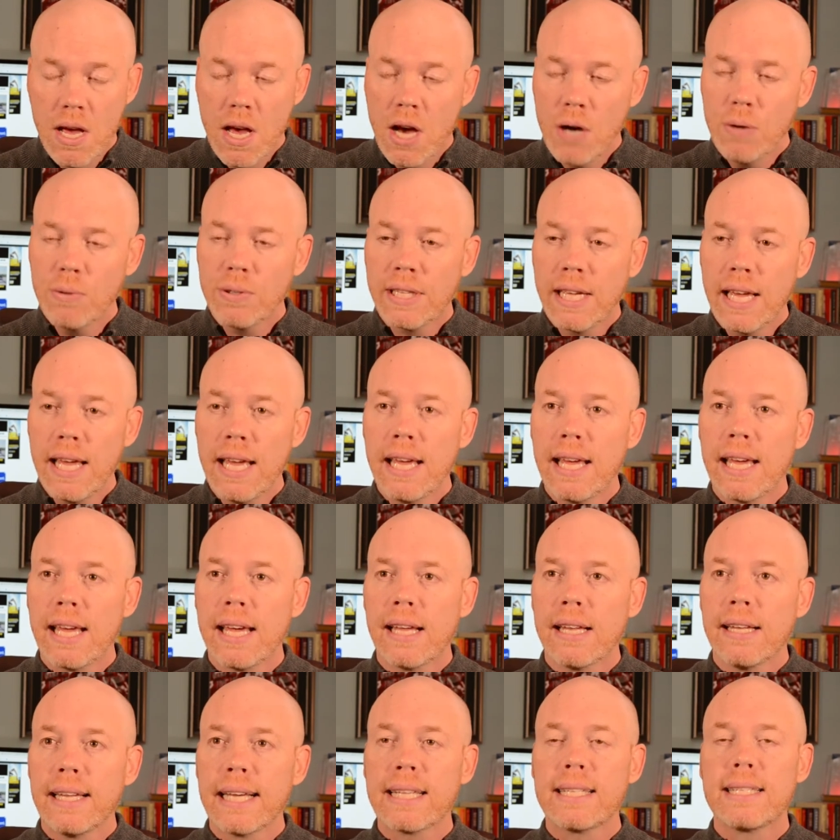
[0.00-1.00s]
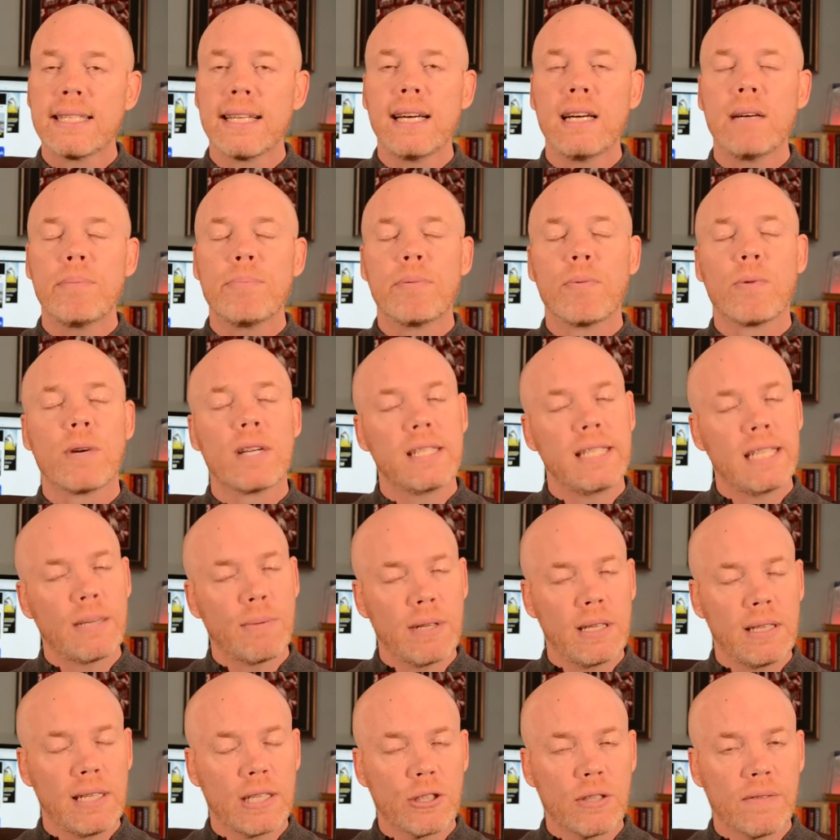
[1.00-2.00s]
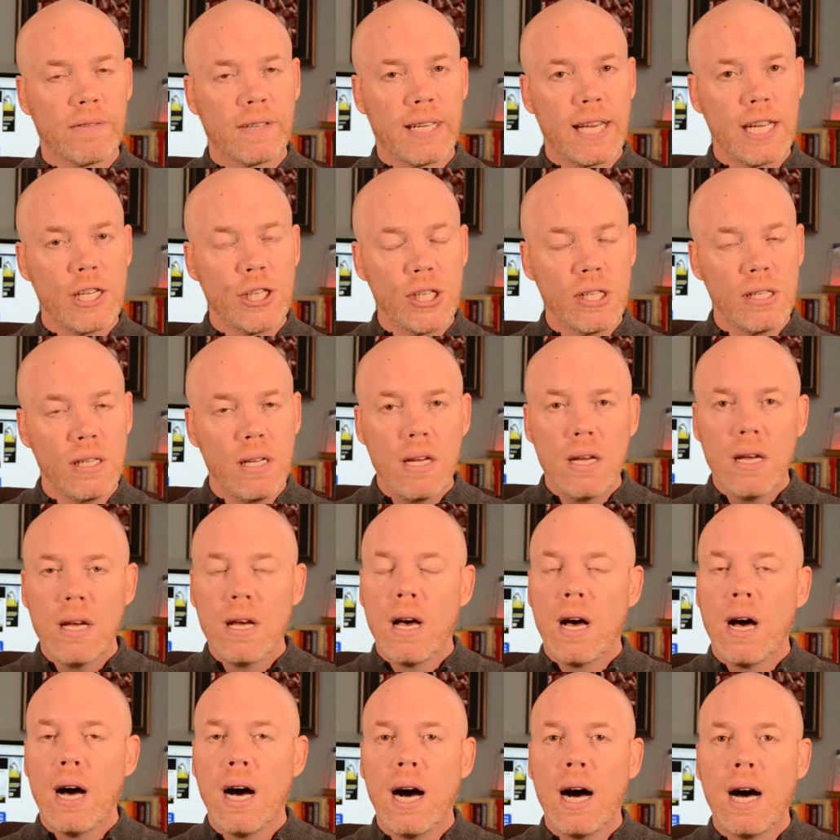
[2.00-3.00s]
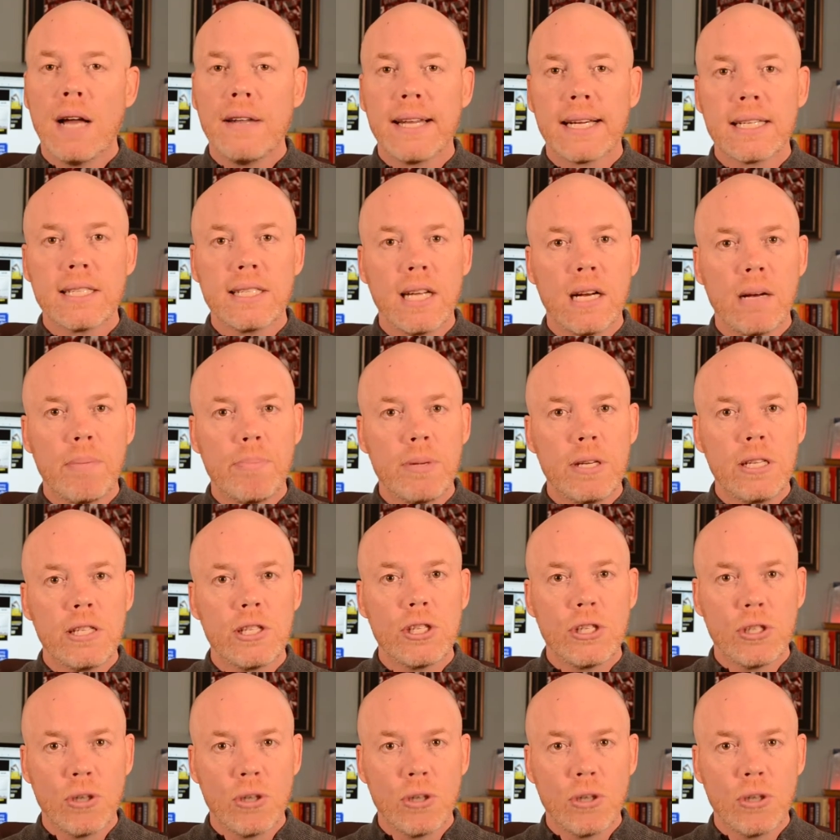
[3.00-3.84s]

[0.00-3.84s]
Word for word: Okay, next up, we're going to stick with electrification. Uh, next up is